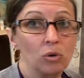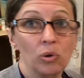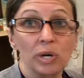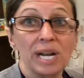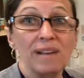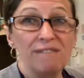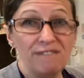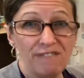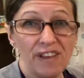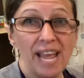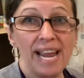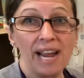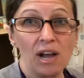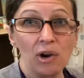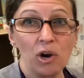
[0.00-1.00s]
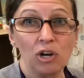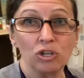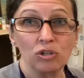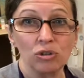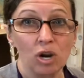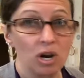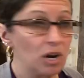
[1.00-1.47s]
convey on
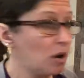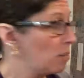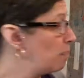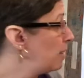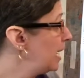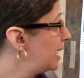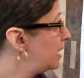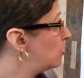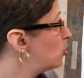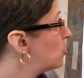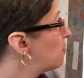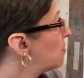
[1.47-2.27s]
our page.